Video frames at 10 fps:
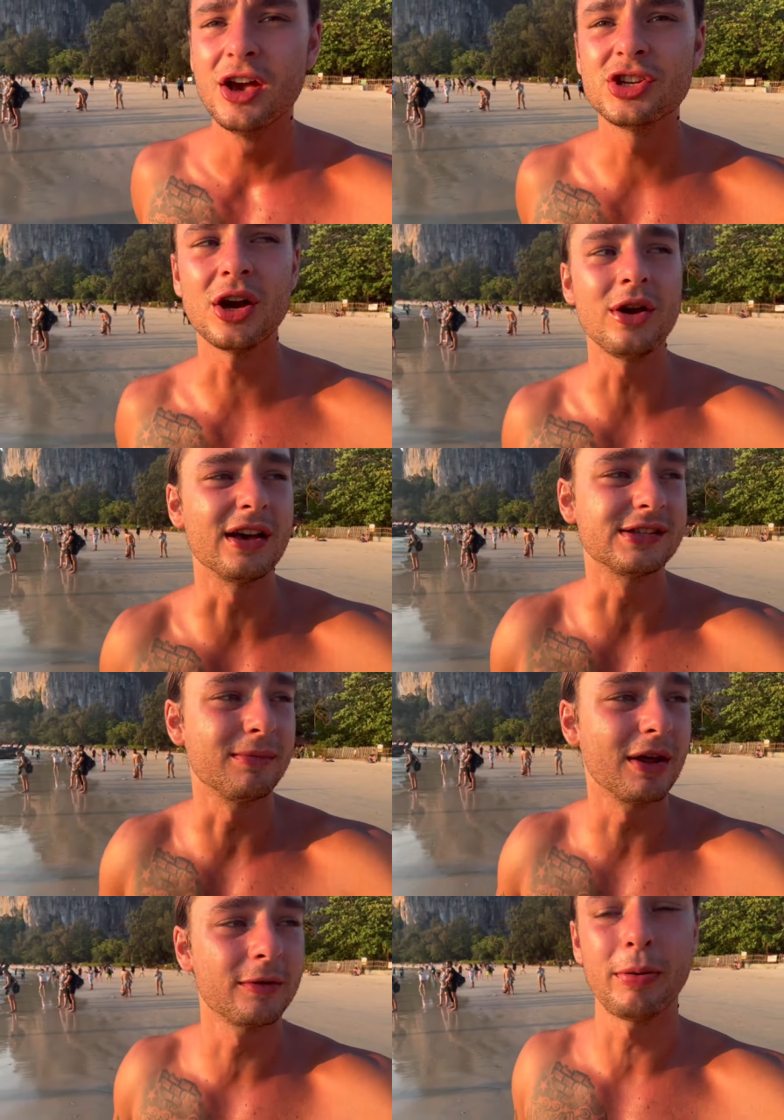show y'all
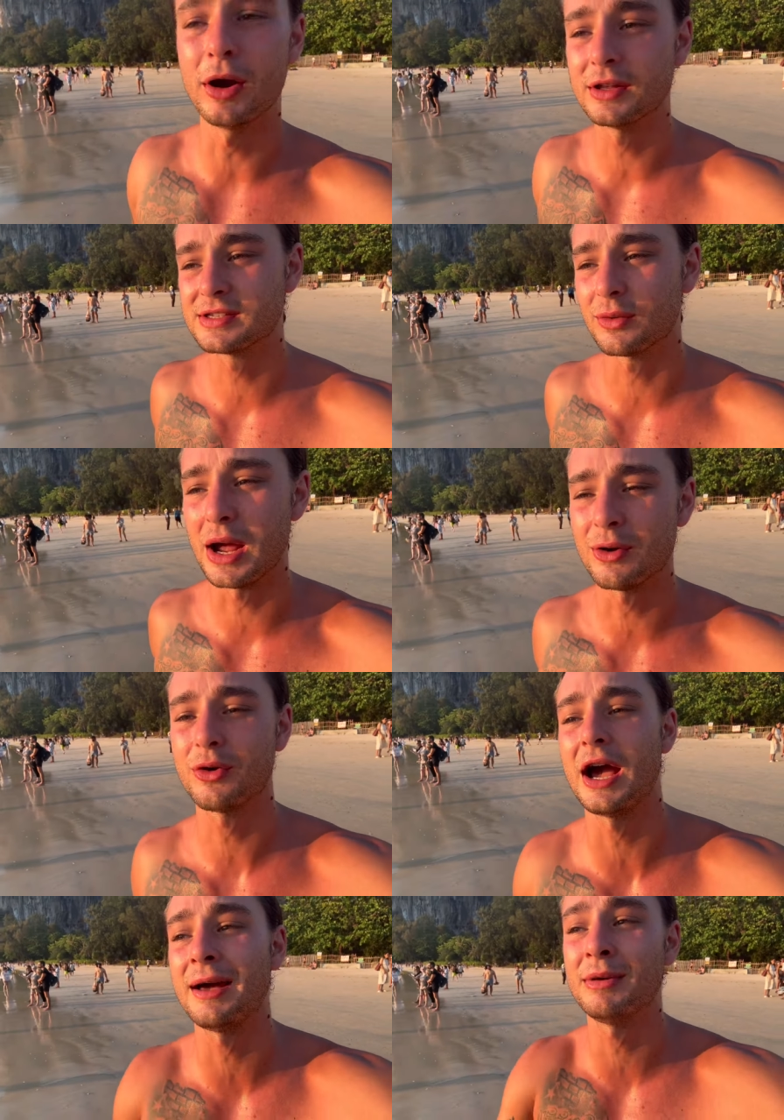some other parts around
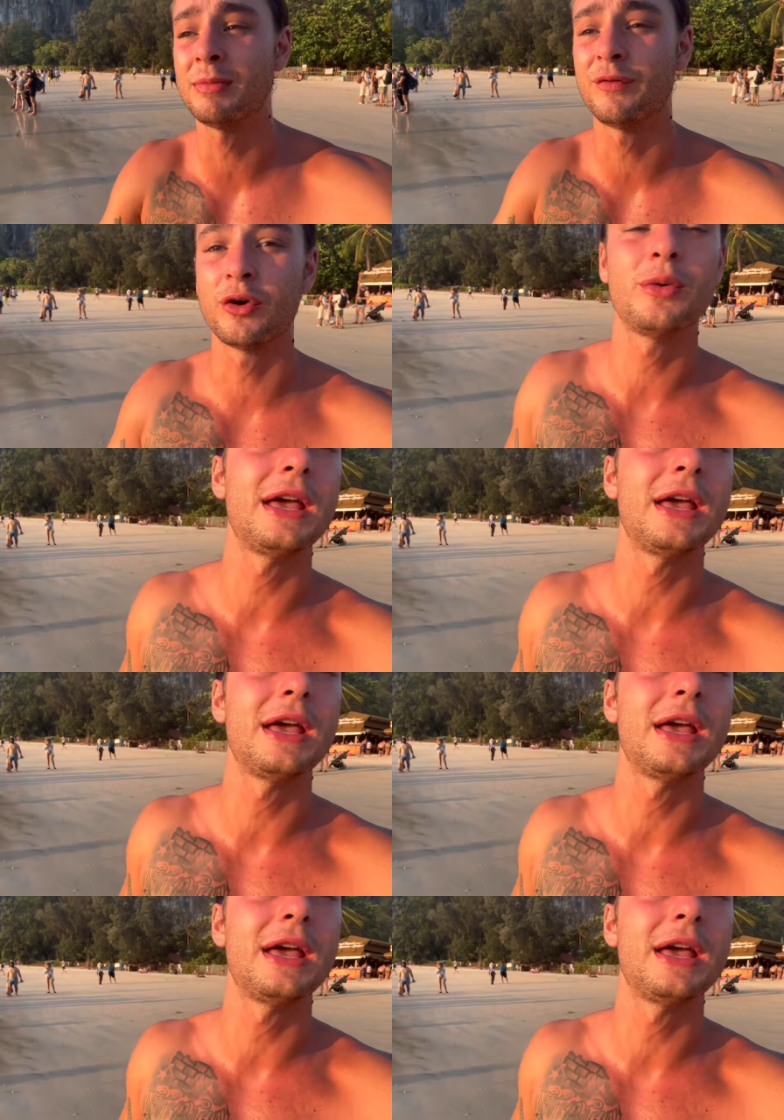Krabi before